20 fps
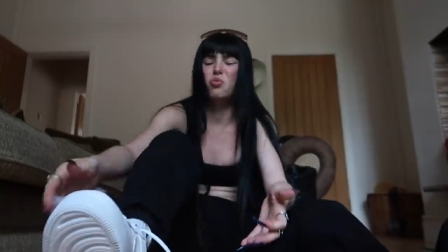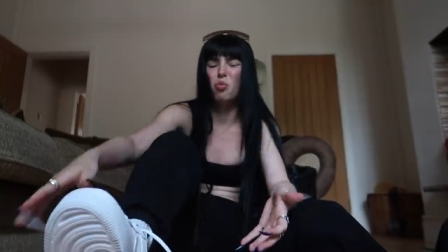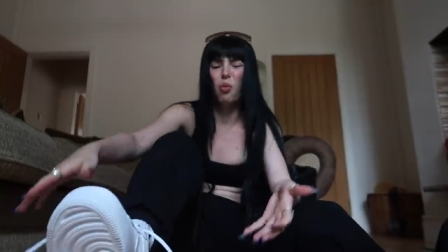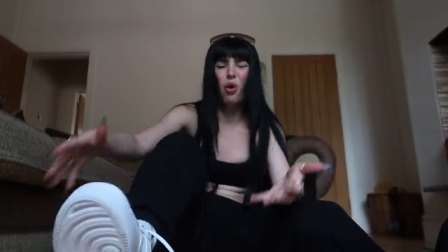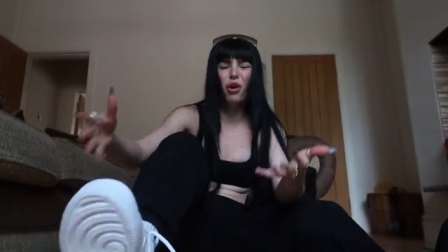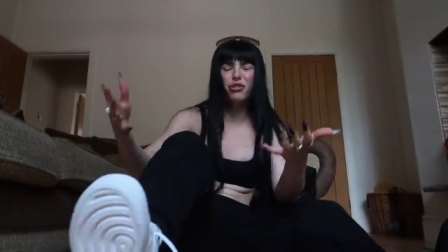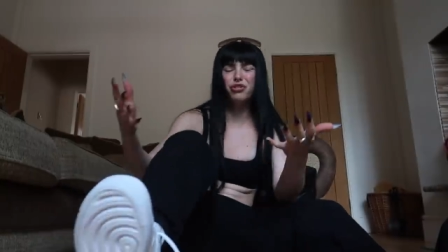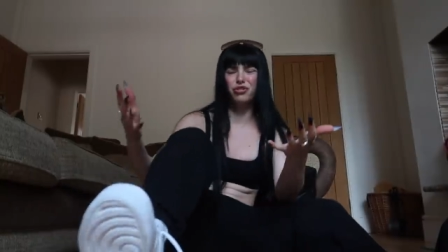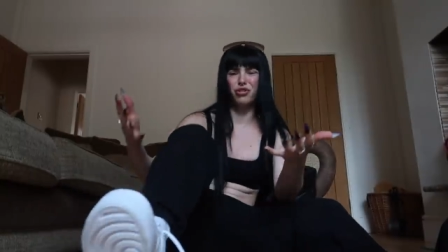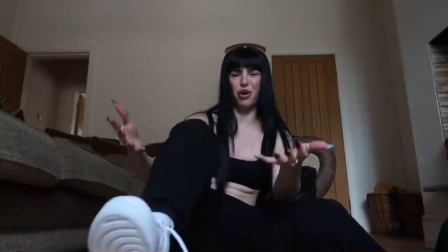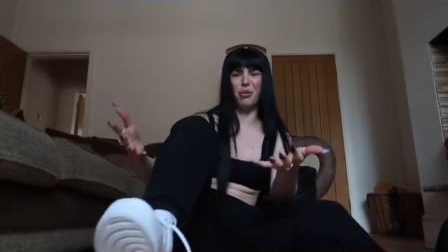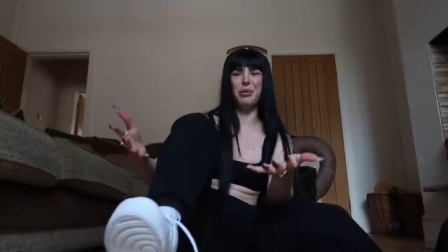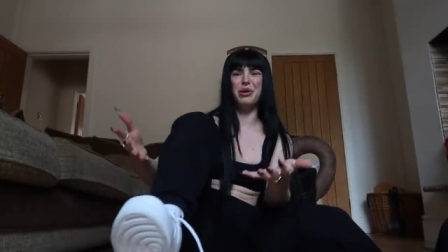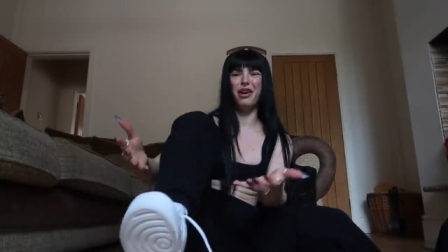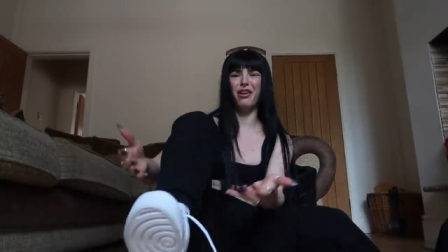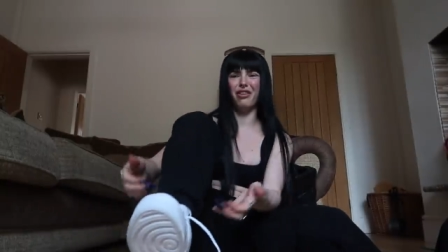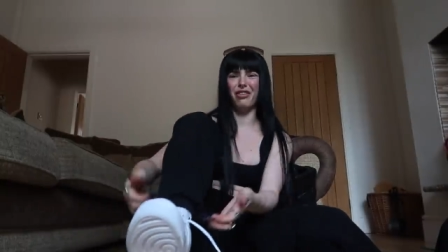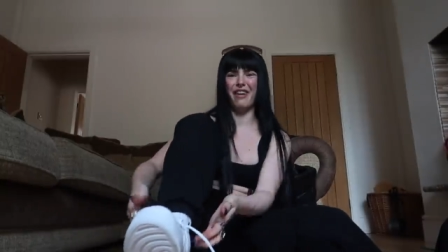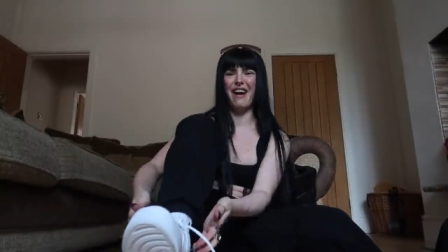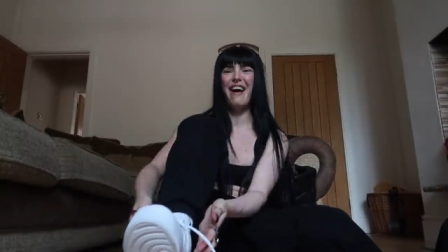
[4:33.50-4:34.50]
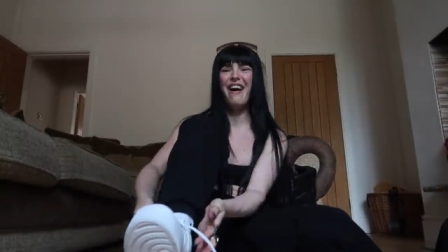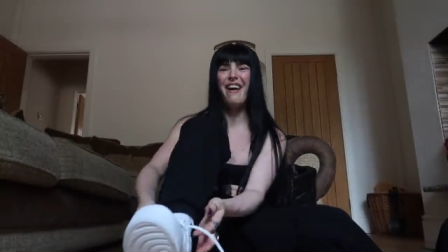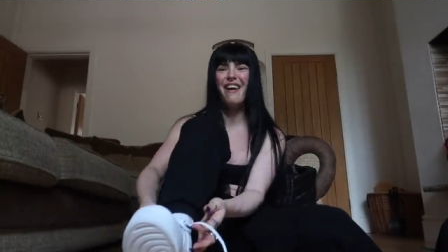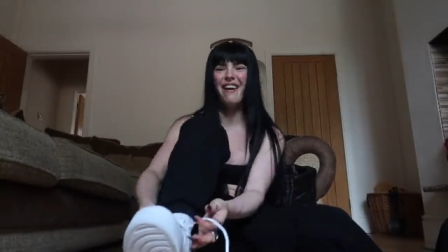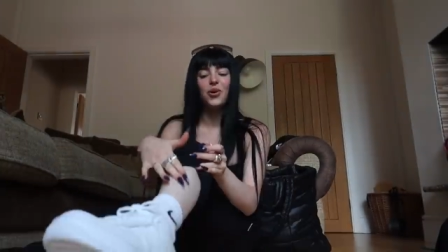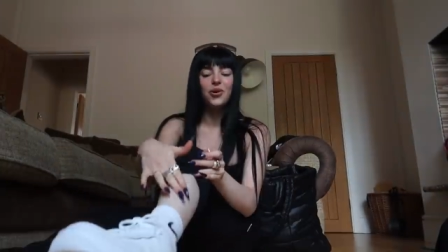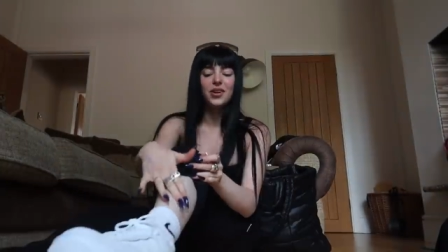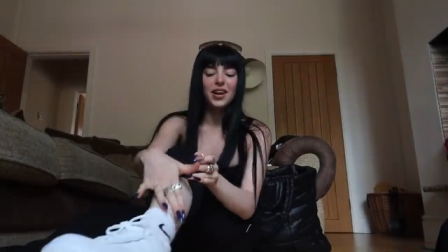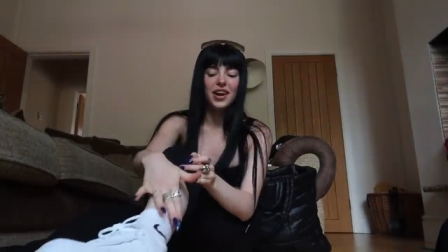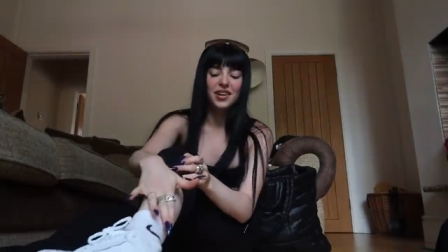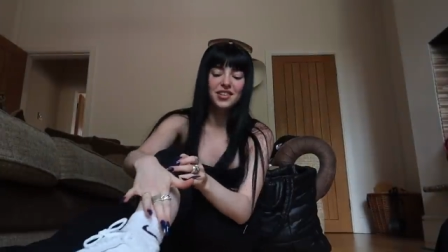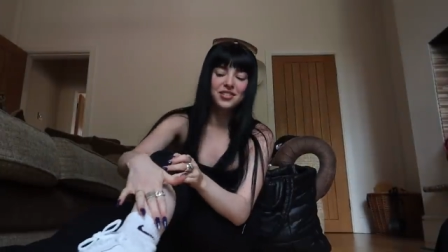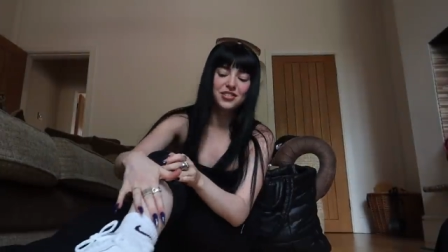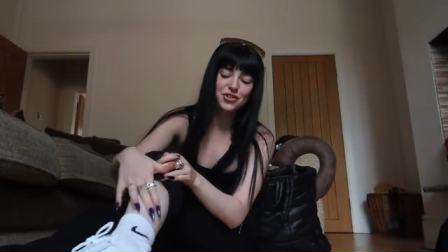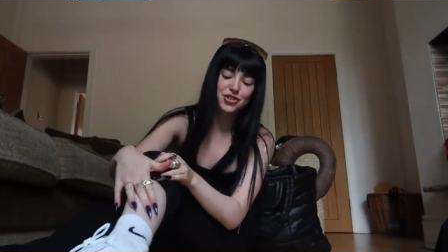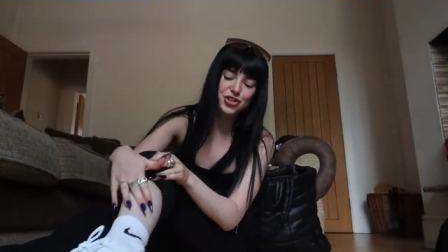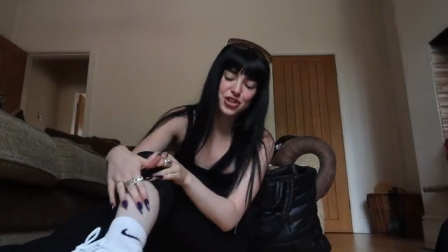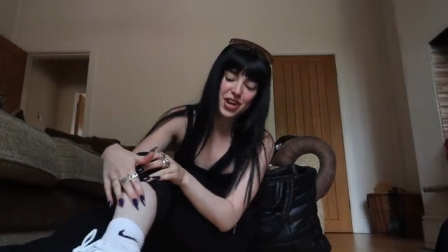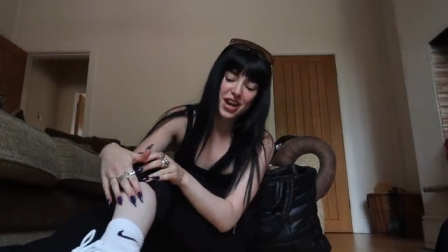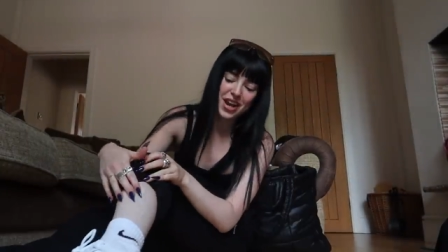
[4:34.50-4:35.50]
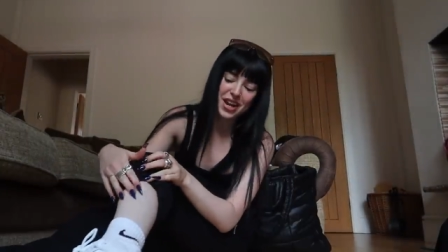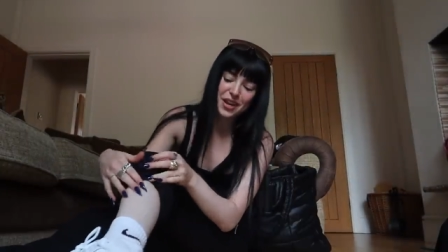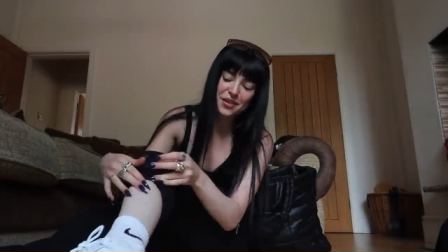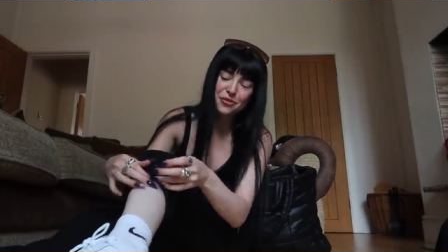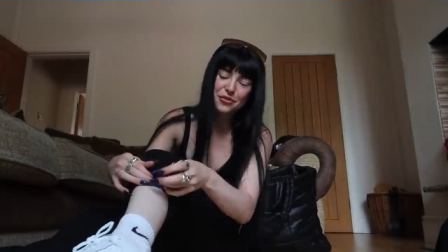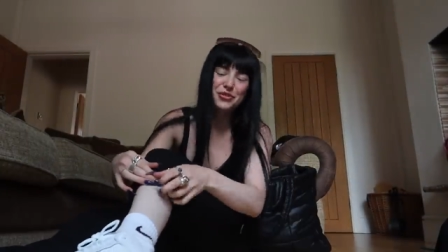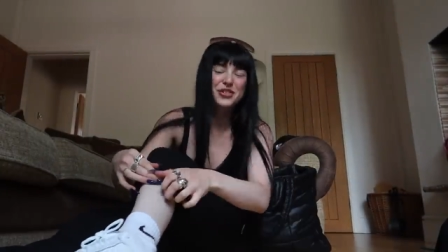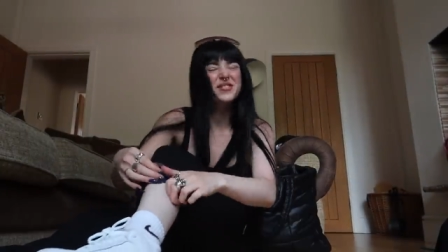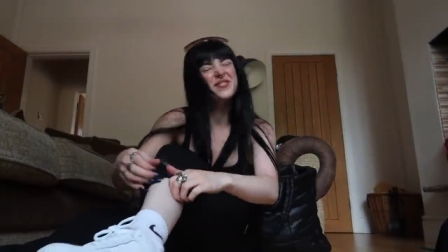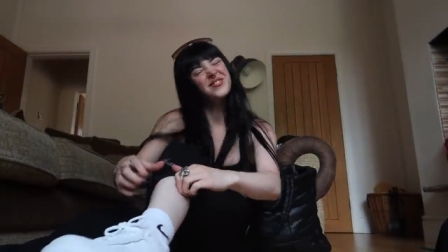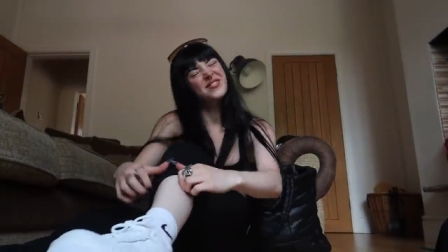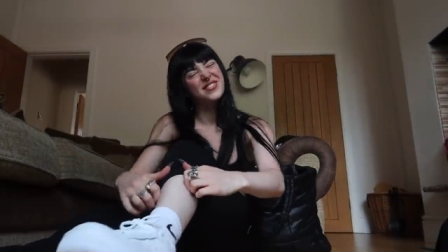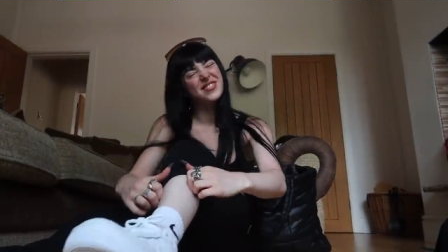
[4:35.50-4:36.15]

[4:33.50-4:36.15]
What's going on there? All nice and shaved,